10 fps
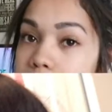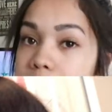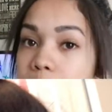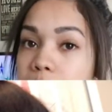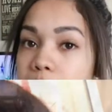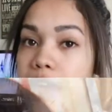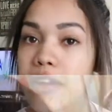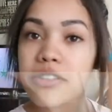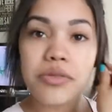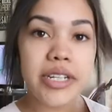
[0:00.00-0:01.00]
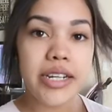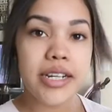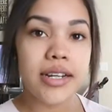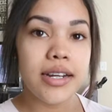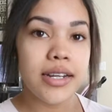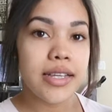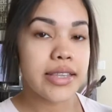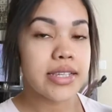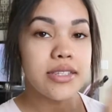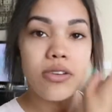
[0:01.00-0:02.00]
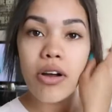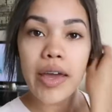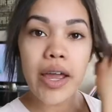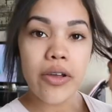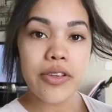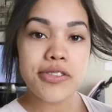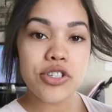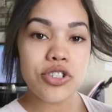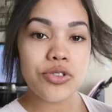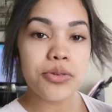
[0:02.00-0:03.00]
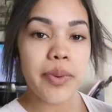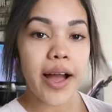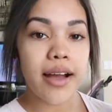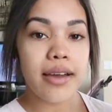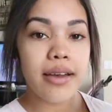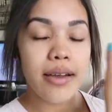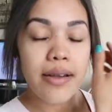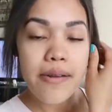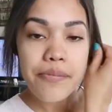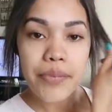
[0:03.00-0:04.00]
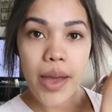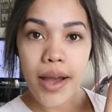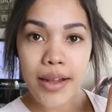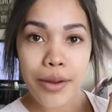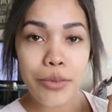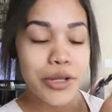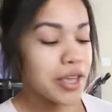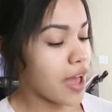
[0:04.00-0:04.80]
these baby hairs right here, this is all hair that just grew back. And I'm really